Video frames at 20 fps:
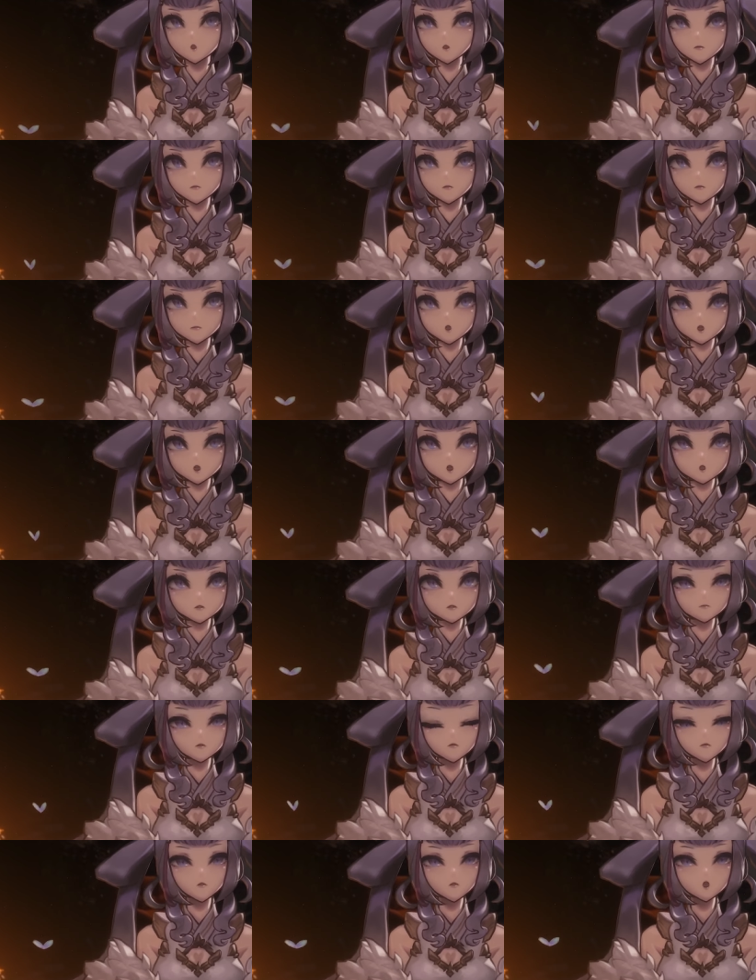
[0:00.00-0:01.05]
bring you
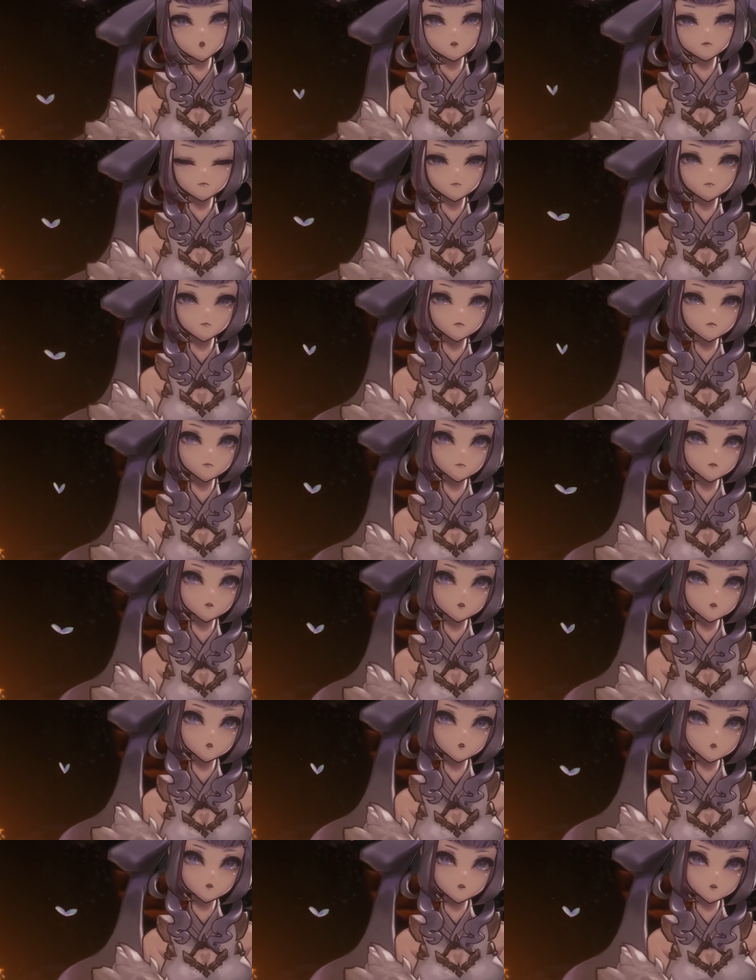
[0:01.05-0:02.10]
away from
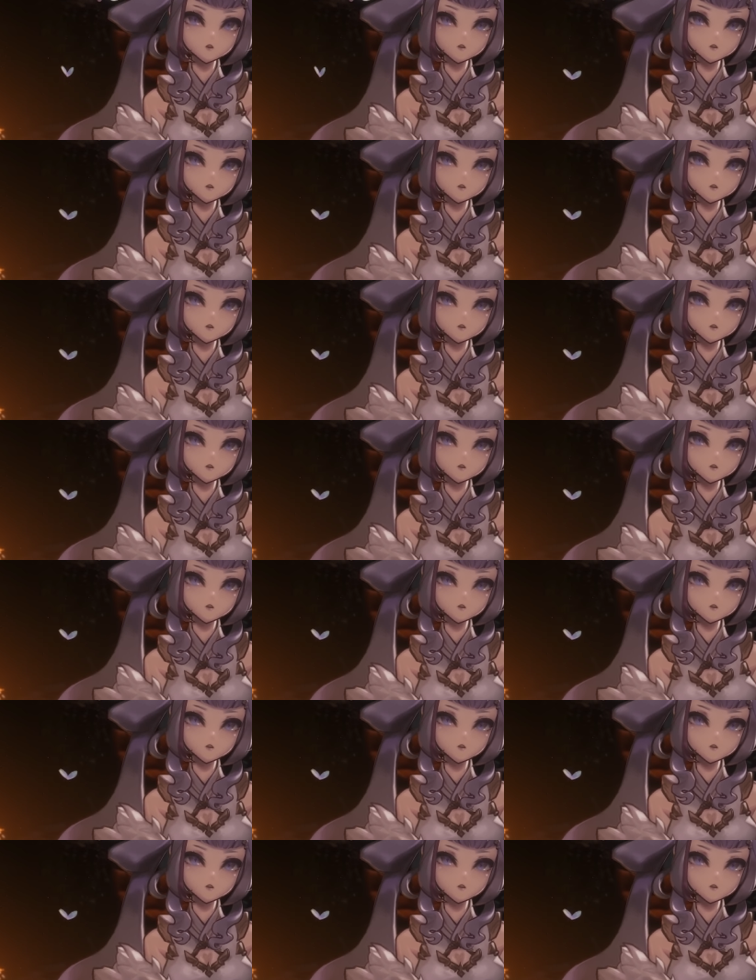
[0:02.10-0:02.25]
loneliness